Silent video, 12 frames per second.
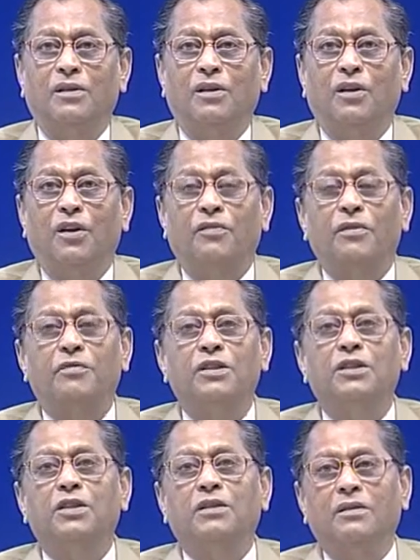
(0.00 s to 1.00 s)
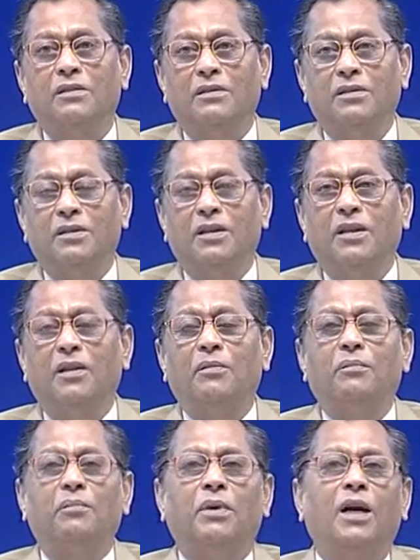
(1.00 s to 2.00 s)
of a vision,
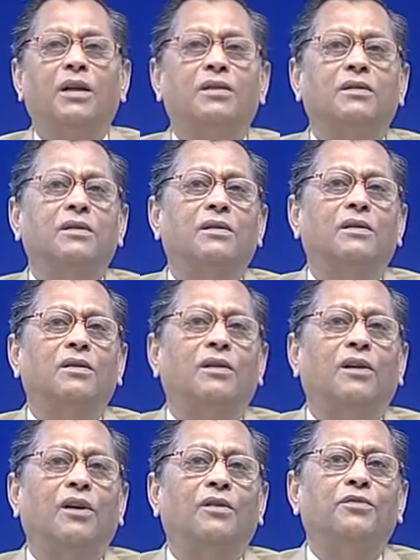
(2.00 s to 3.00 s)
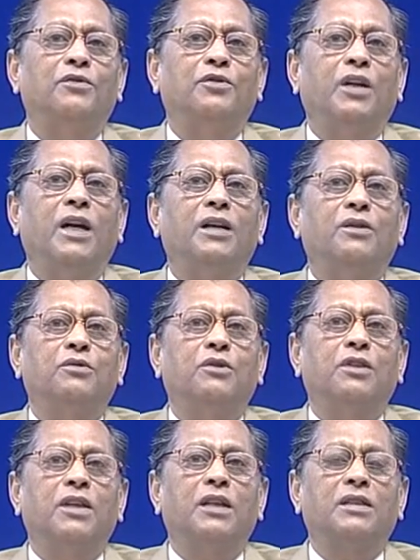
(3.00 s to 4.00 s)
part of trying to
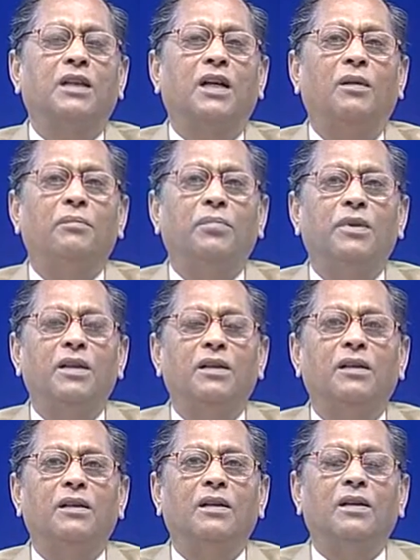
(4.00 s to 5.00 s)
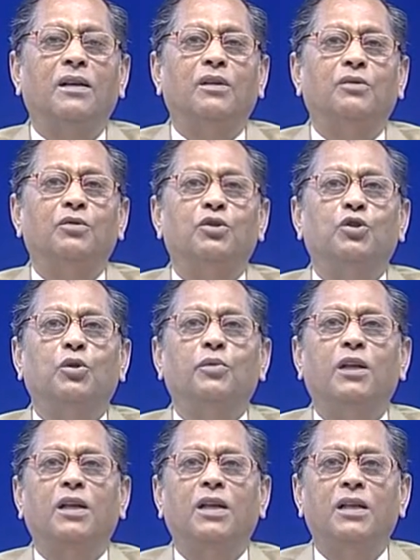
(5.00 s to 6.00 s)
create a company which will be
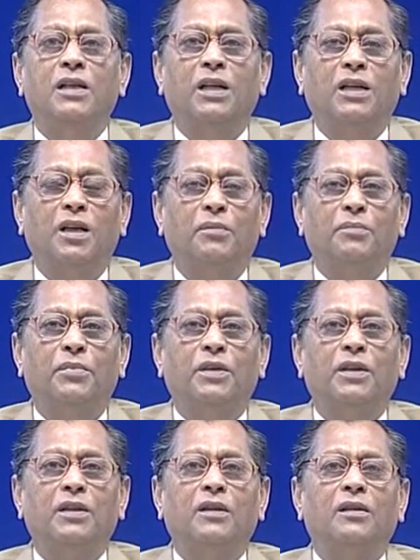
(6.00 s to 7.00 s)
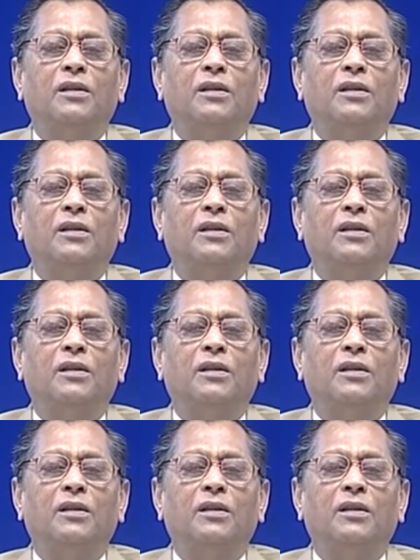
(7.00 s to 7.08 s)
cleaner company,